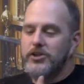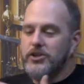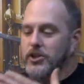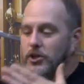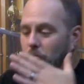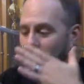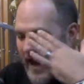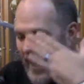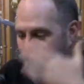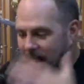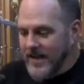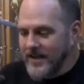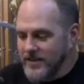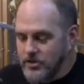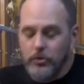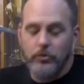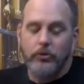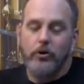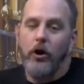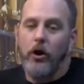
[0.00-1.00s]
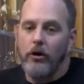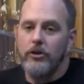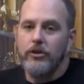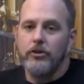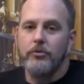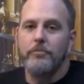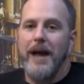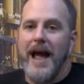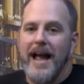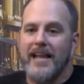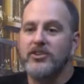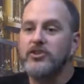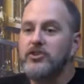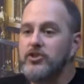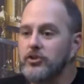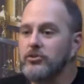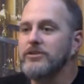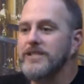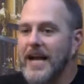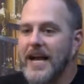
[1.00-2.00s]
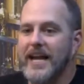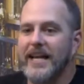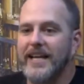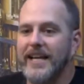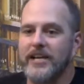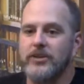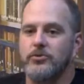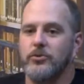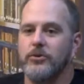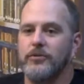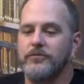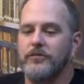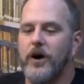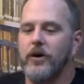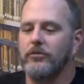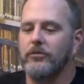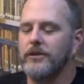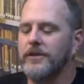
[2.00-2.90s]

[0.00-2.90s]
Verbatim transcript: to to call you back as soon as I could get to a phone.